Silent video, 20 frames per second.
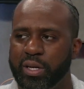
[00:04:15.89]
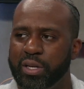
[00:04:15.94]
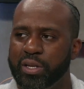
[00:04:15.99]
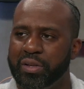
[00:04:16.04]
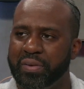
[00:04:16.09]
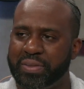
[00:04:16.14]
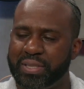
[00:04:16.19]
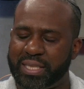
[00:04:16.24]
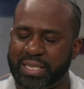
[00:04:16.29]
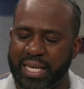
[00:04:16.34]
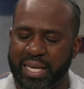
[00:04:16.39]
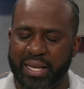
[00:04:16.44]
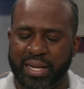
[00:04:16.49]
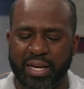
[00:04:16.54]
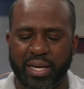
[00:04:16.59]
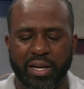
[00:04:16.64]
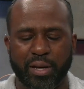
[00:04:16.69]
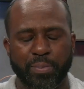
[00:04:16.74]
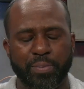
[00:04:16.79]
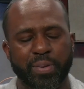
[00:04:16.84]
you've seen
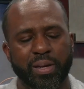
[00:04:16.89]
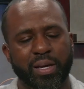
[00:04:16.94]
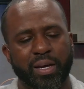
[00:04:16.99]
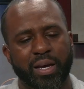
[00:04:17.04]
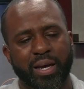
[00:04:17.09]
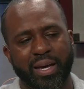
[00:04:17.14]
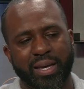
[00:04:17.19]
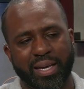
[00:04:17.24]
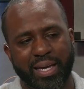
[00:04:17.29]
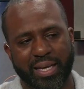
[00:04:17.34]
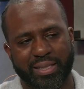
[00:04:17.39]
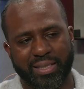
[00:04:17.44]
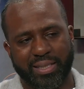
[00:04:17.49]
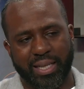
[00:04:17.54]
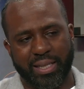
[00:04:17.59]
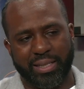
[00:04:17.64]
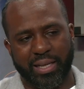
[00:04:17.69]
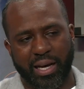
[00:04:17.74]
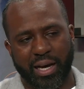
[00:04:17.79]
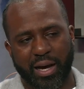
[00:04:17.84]
him against
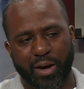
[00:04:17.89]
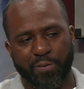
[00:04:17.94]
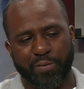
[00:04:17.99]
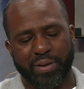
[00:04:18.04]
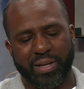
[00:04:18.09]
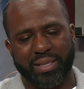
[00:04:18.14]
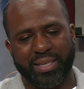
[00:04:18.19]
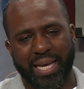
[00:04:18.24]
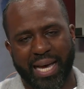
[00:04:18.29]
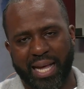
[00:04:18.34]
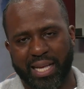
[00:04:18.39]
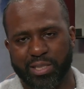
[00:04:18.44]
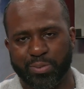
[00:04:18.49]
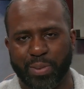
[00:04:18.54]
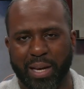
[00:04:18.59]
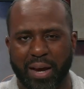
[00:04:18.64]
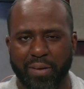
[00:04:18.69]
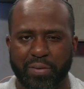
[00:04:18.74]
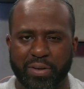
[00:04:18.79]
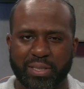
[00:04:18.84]
the for the Dallas
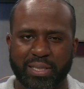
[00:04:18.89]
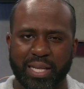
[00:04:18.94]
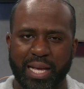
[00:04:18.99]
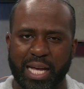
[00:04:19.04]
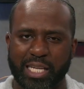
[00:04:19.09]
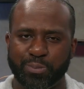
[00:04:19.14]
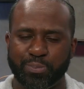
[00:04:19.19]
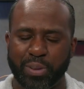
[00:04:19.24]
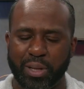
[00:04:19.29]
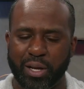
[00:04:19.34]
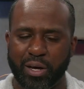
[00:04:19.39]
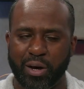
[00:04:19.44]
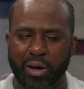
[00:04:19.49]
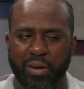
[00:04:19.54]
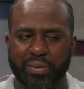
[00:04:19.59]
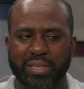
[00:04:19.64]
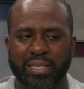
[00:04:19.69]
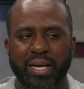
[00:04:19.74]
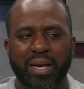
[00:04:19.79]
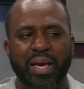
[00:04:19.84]
Mavericks last
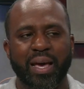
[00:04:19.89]
playoffs,